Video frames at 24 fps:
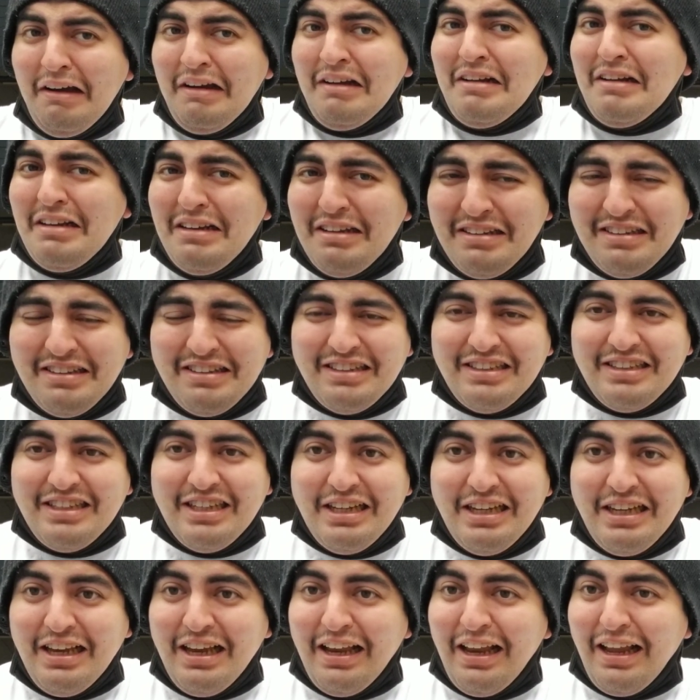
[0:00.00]
you. How
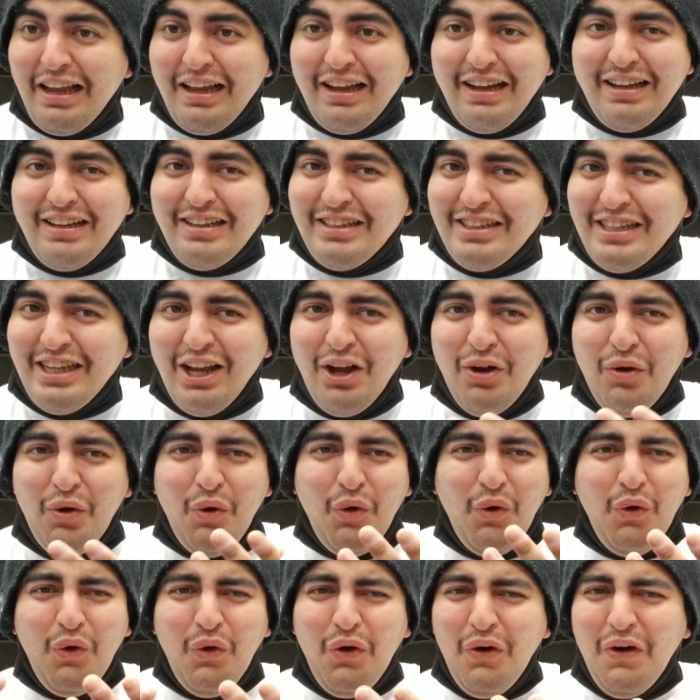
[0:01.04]
much more can I
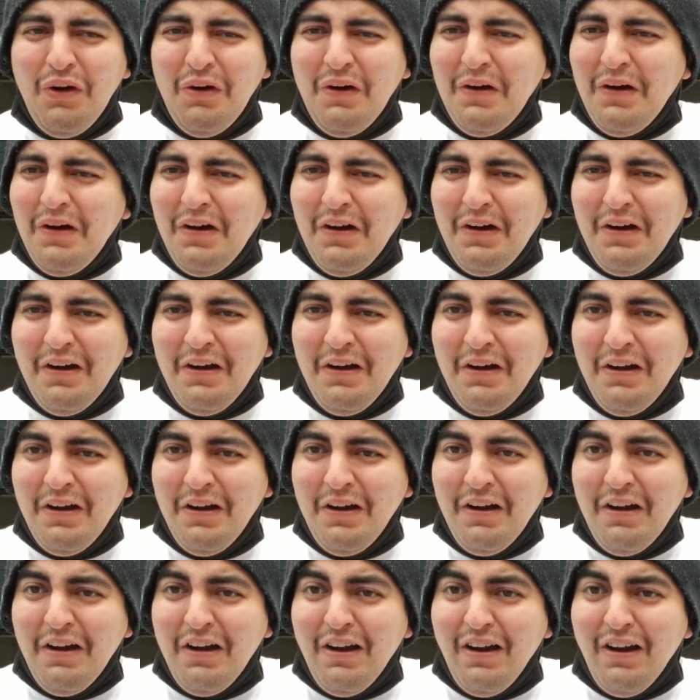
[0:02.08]
give you?
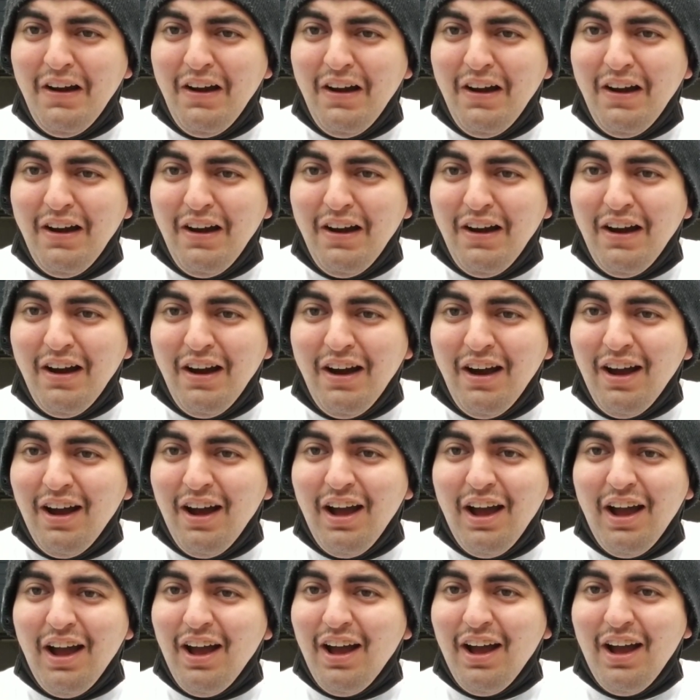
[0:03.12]
God
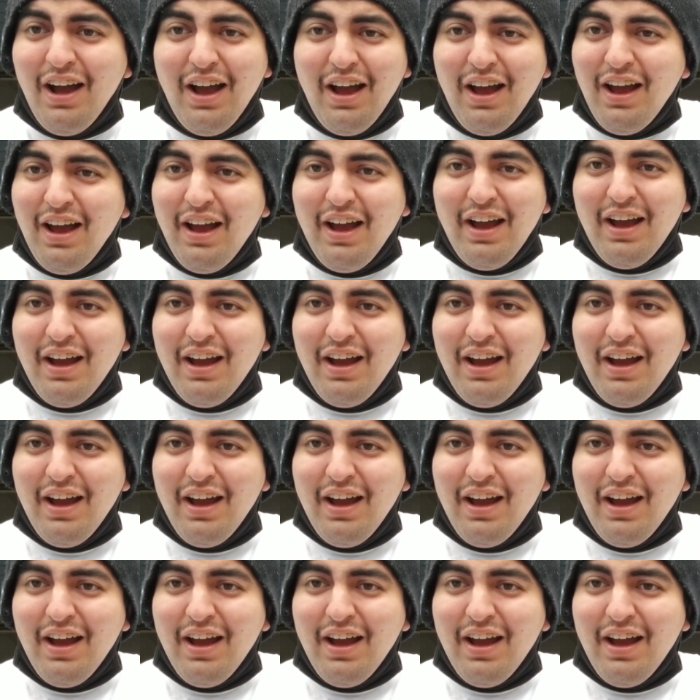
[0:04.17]
damn